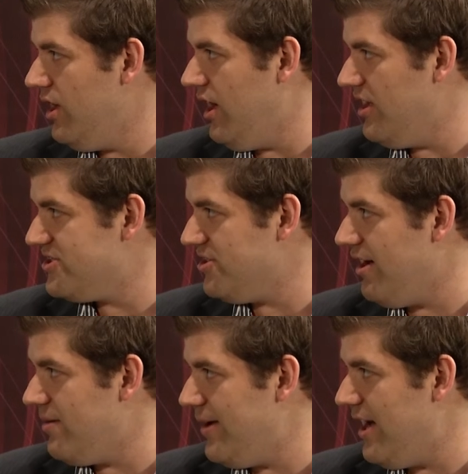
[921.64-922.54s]
Uh,
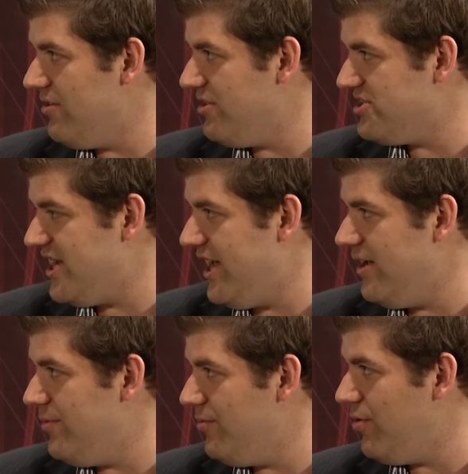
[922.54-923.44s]
slide about the
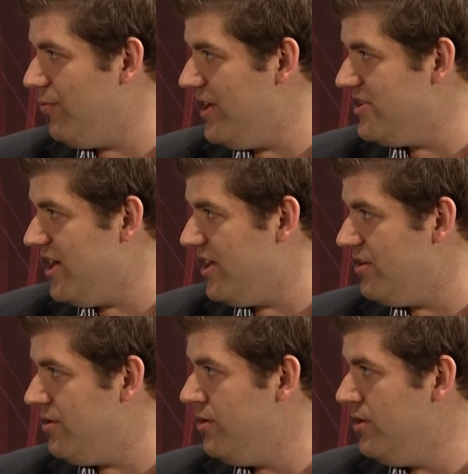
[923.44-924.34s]
team and what we'd
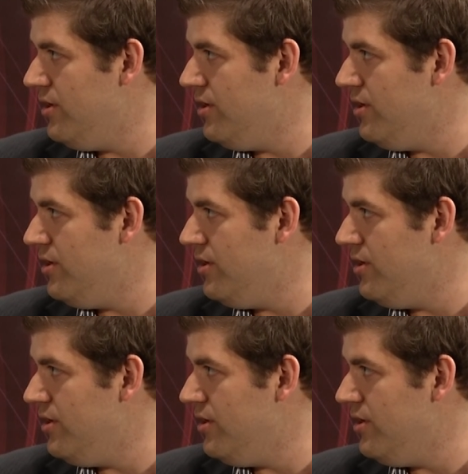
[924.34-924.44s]
done.